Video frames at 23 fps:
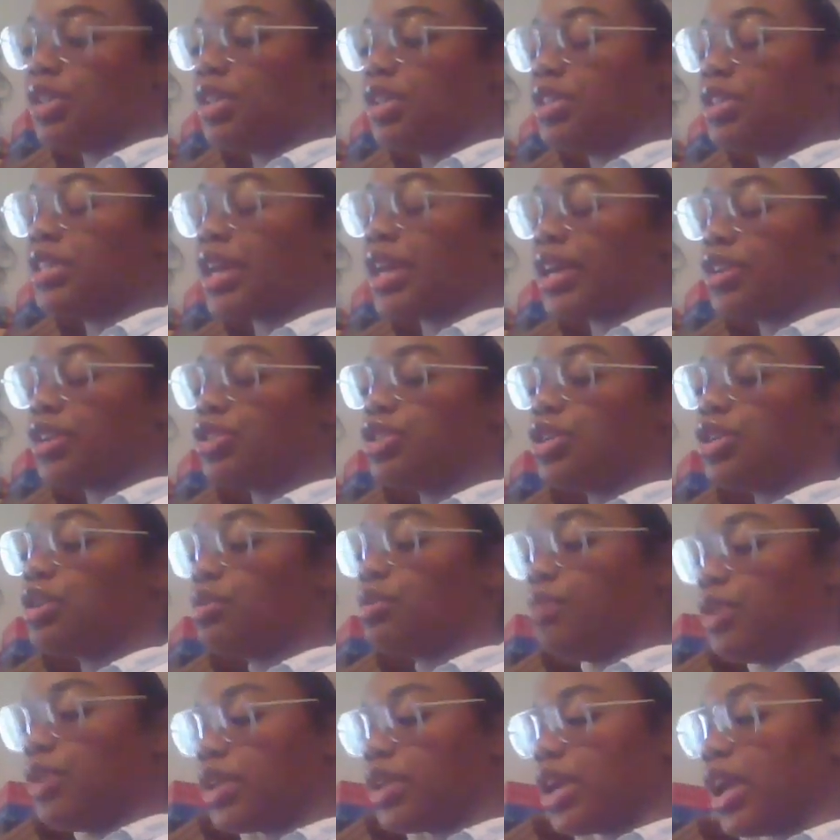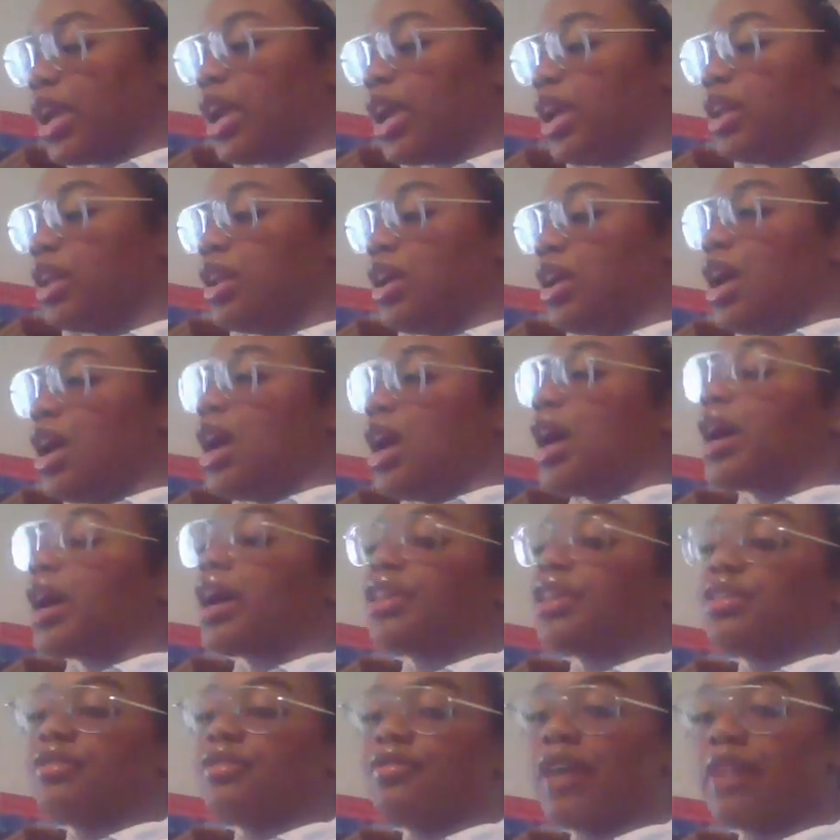the desire to communicate. I
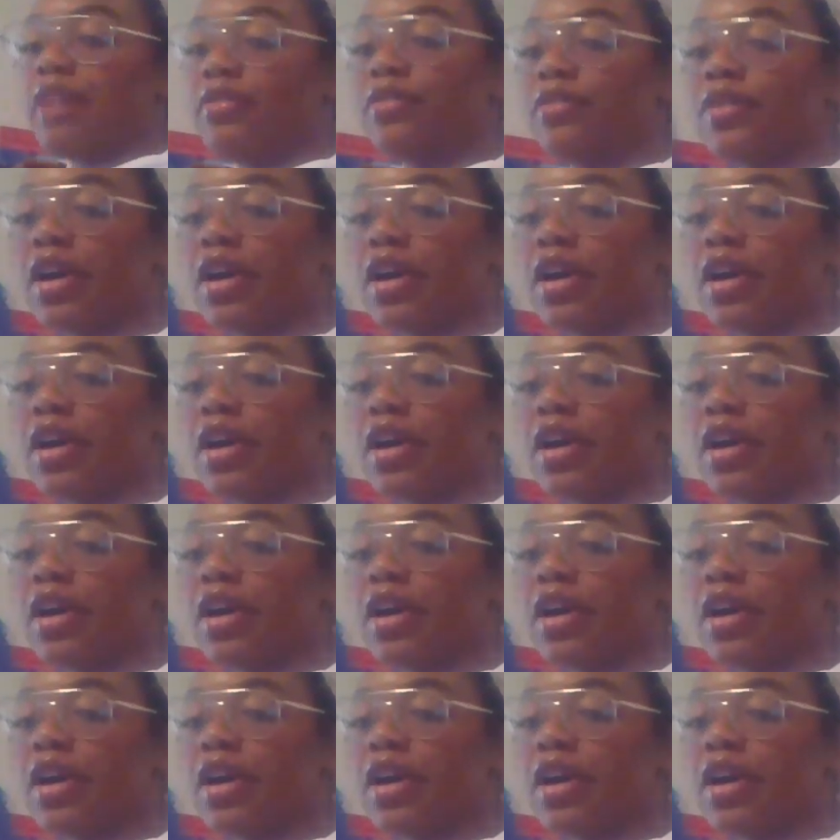got the 5 of